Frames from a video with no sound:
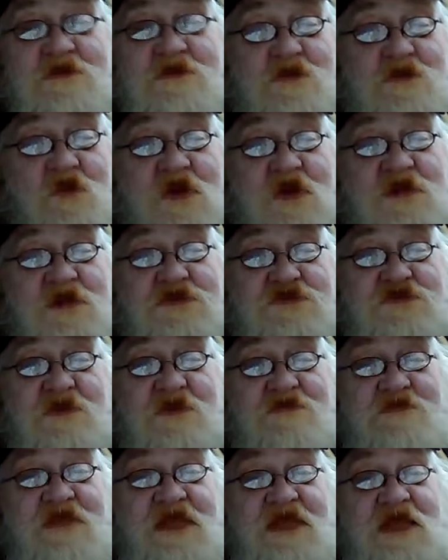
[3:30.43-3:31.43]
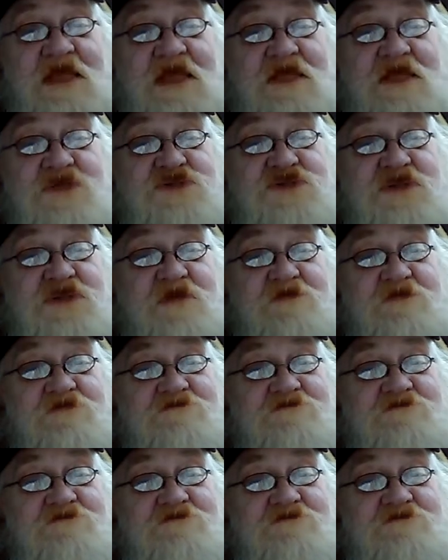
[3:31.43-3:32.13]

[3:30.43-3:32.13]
Winds from the east.